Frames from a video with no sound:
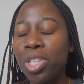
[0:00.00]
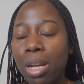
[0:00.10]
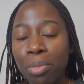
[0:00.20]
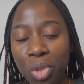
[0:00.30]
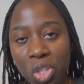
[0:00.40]
Then
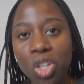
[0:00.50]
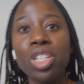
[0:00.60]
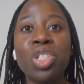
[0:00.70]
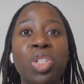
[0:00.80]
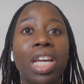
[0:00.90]
I'm going on
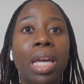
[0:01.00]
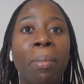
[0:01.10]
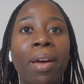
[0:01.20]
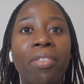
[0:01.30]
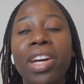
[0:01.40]
a
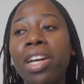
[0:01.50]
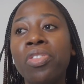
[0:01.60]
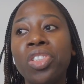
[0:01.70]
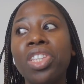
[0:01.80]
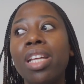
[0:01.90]
trip right
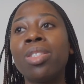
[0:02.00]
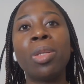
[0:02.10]
after that.